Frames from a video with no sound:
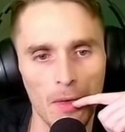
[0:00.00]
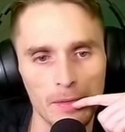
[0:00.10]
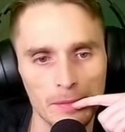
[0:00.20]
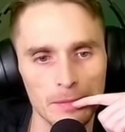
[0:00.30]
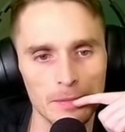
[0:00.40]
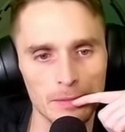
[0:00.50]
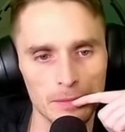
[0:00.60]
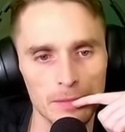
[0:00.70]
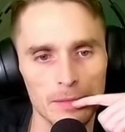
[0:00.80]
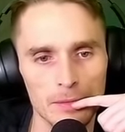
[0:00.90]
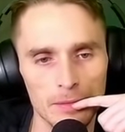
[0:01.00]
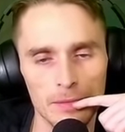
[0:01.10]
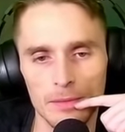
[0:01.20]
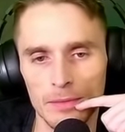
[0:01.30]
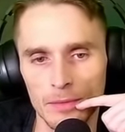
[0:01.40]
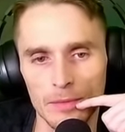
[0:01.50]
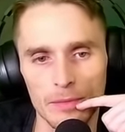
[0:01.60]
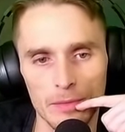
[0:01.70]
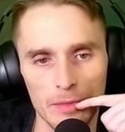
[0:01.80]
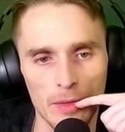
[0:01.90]

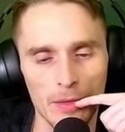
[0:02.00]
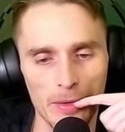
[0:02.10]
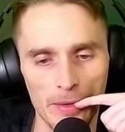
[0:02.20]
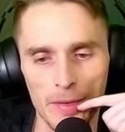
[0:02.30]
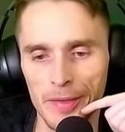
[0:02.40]
(silence)